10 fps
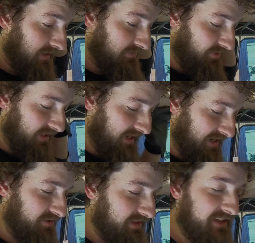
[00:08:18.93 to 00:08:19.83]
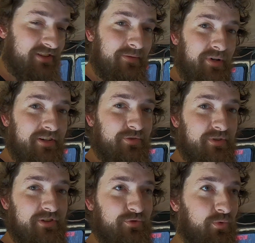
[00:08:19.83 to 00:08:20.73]
so I can actually get to the bunks,
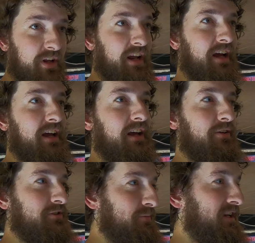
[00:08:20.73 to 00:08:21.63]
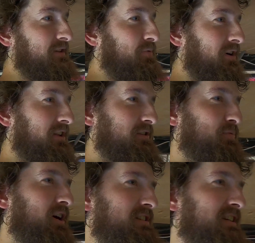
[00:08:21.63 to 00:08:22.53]
which is what was the biggest part of this
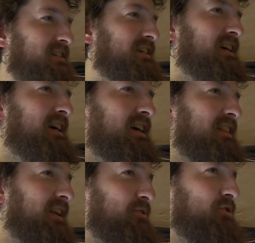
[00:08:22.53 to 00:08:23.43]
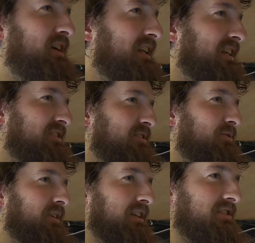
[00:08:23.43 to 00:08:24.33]
project that I was trying to get
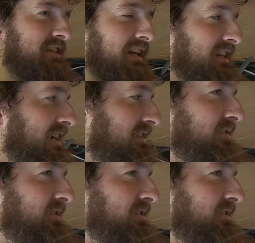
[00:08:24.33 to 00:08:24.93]
to and just hadn't gotten